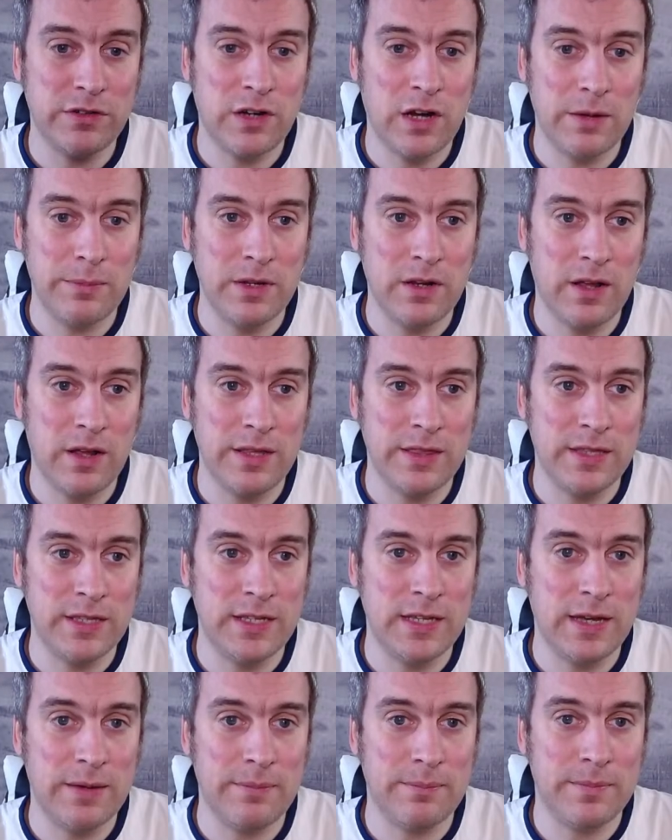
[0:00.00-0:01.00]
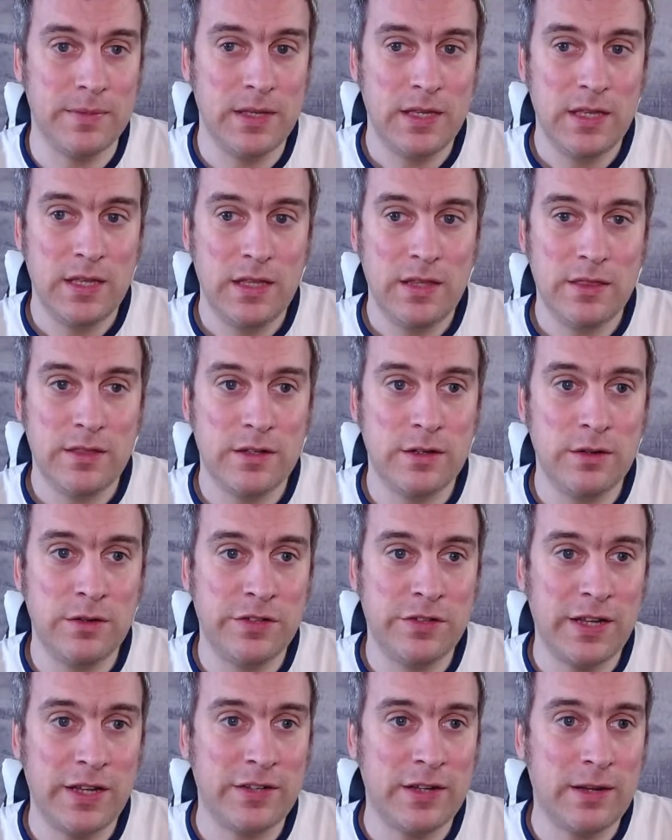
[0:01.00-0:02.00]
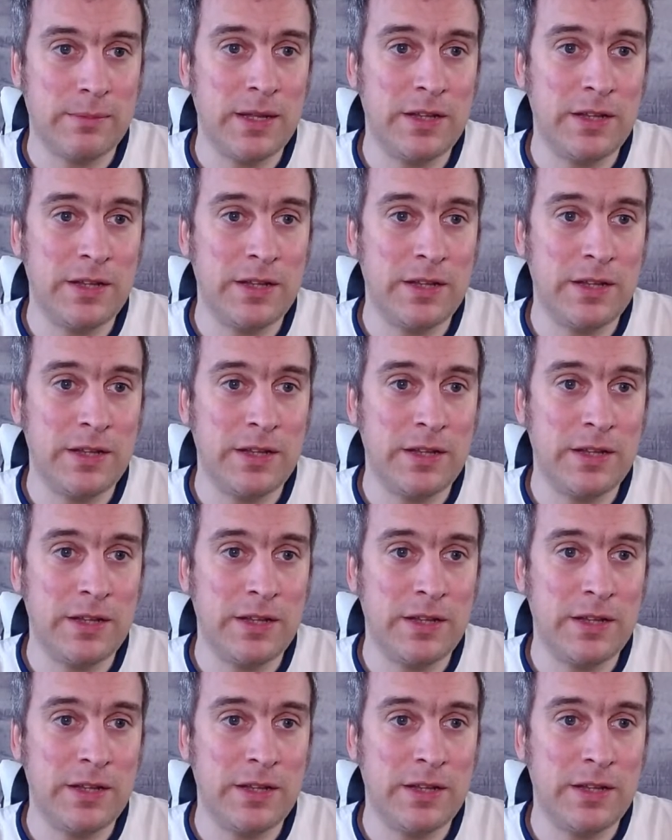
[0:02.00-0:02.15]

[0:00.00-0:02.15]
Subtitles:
Hope you like the new setup.